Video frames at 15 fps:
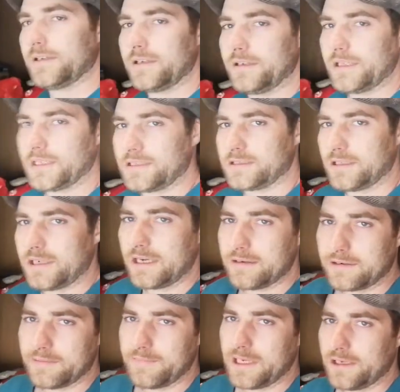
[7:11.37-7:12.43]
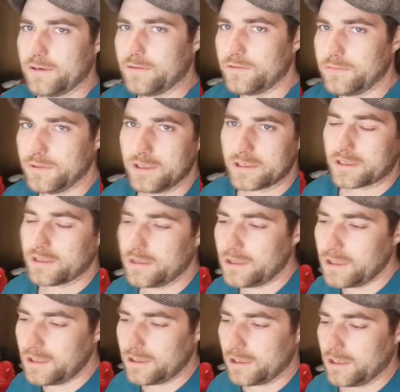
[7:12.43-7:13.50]
do this and how I can make it all work
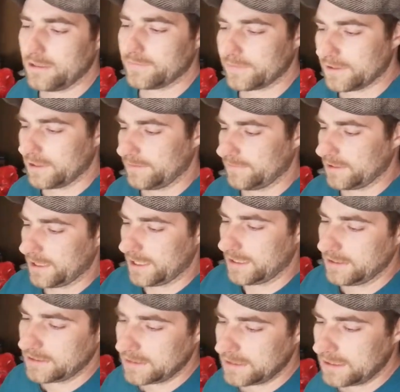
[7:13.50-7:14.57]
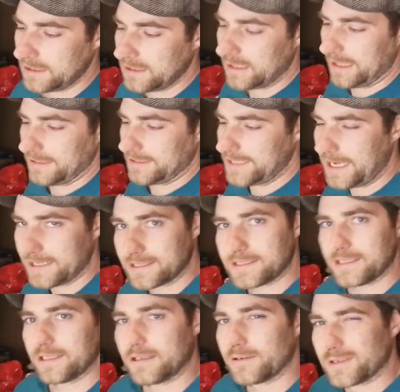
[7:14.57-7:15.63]
over and over again and
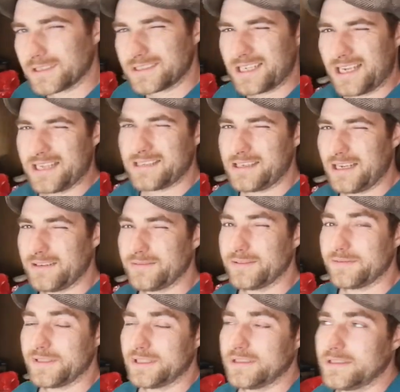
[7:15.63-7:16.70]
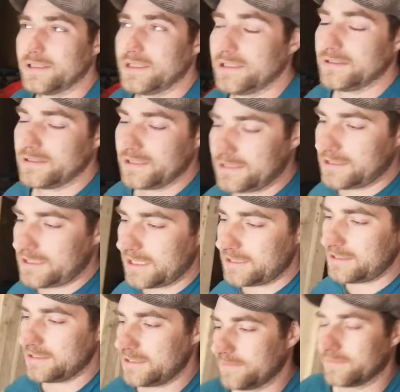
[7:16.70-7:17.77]
test it. I want to test everything, and it's
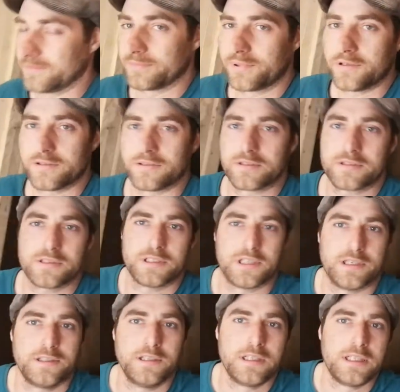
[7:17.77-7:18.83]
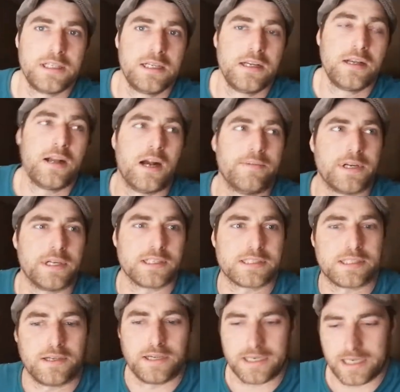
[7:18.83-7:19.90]
testing different products.
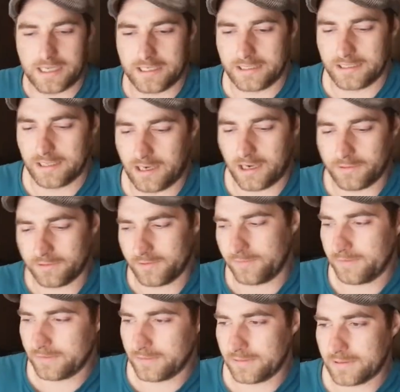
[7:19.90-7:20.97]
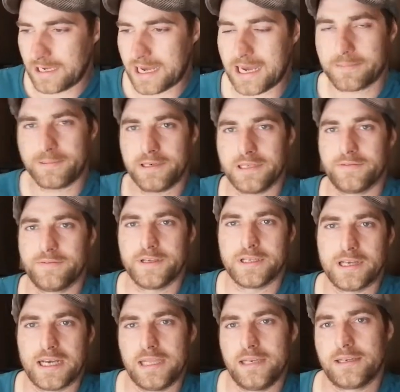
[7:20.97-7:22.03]
It's like that. I would happily fit
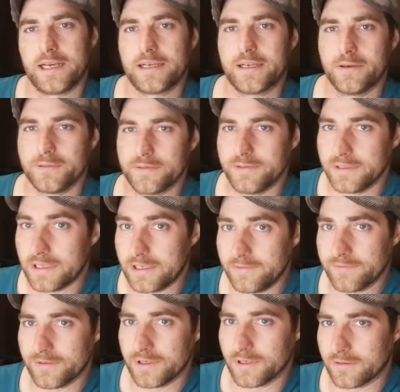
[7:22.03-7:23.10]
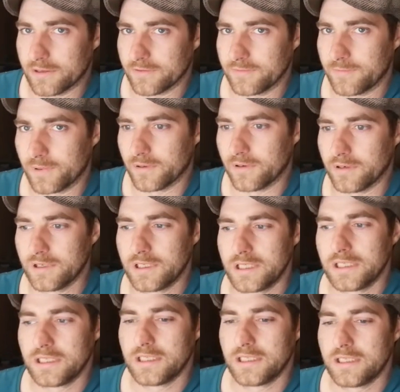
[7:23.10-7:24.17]
that Deco inverter I've bought
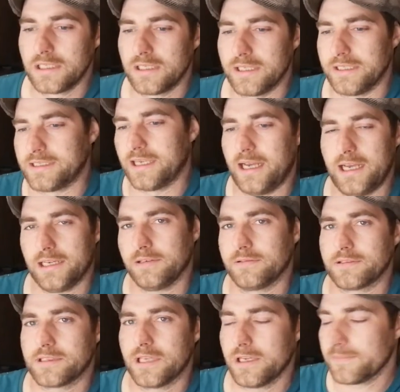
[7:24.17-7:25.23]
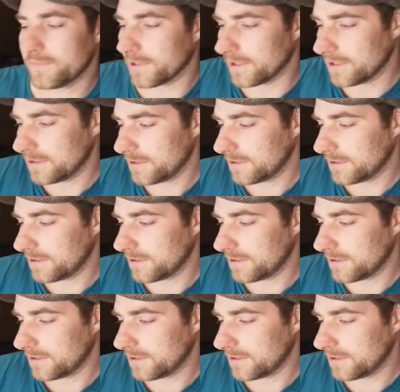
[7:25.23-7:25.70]
into anyone's camper.